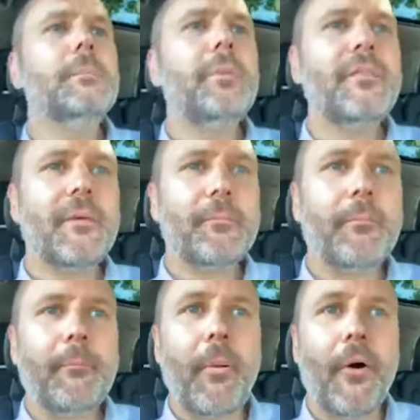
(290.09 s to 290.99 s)
but the
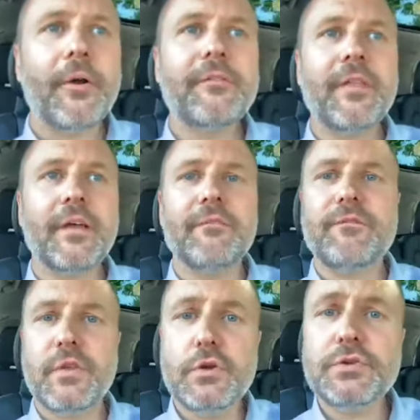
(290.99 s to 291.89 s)
part of the
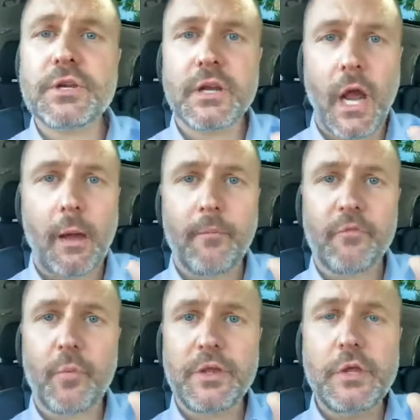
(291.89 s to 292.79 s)
confusion
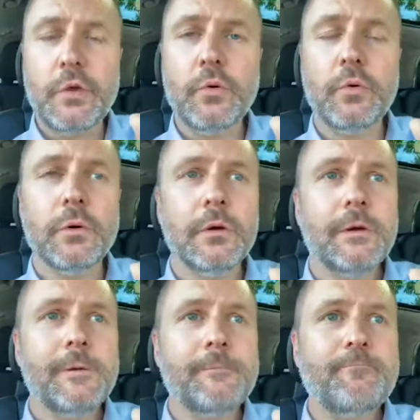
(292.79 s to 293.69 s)
comes when you
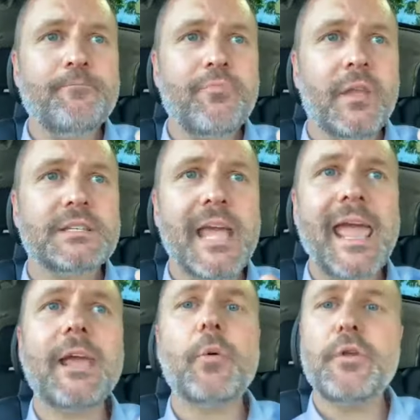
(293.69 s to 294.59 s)

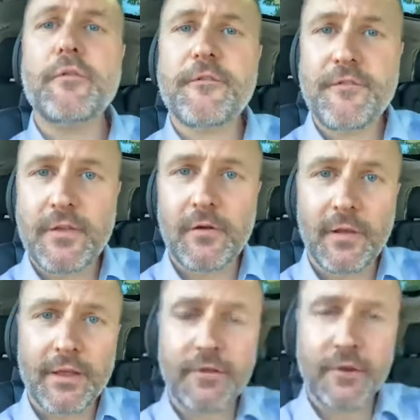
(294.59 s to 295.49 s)
take what you feel
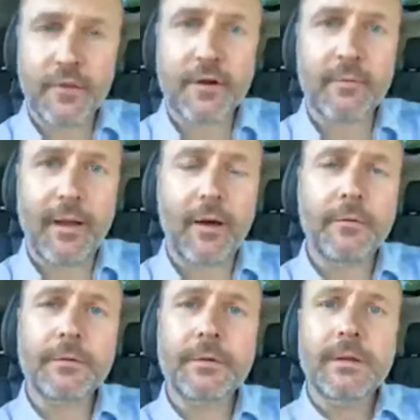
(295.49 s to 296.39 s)
like you're clear about
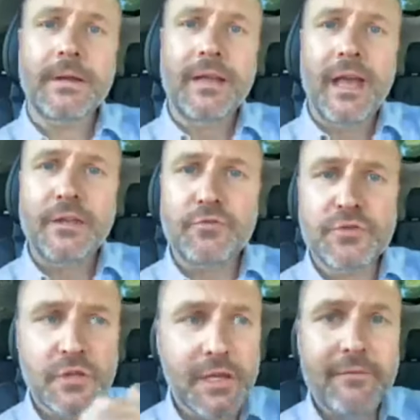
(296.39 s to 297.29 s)
and you
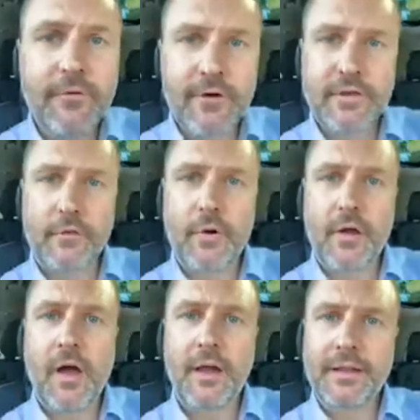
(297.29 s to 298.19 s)
deliver it to the
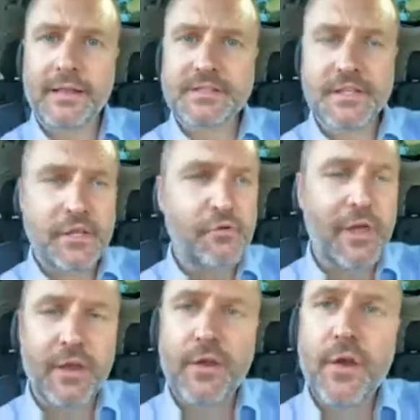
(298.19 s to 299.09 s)
wrong audience you
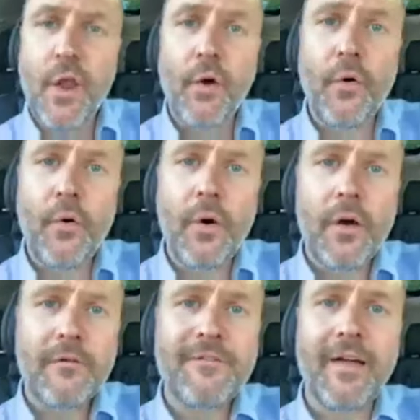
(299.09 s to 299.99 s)
get no
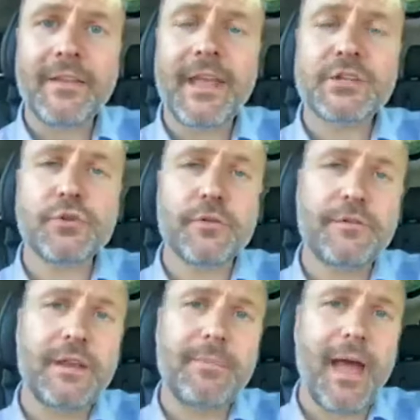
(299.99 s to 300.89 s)
validation or
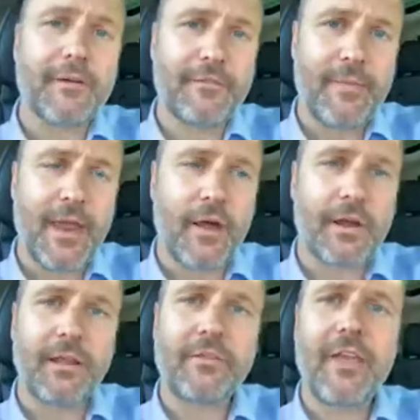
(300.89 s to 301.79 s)
feedback from that
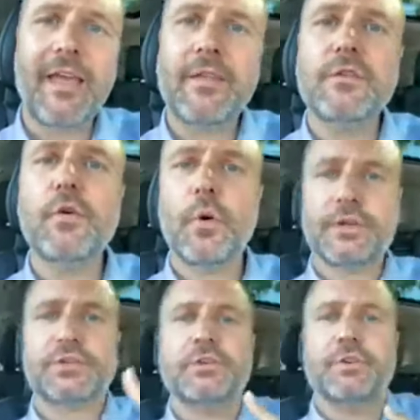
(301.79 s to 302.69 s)
audience and then you
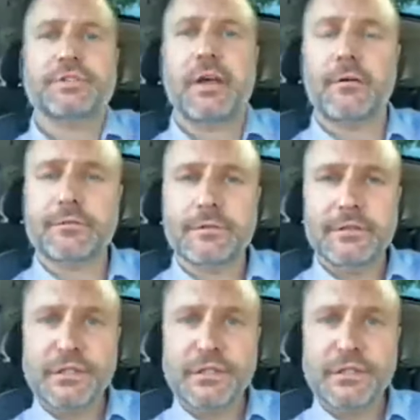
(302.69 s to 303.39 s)
question yourself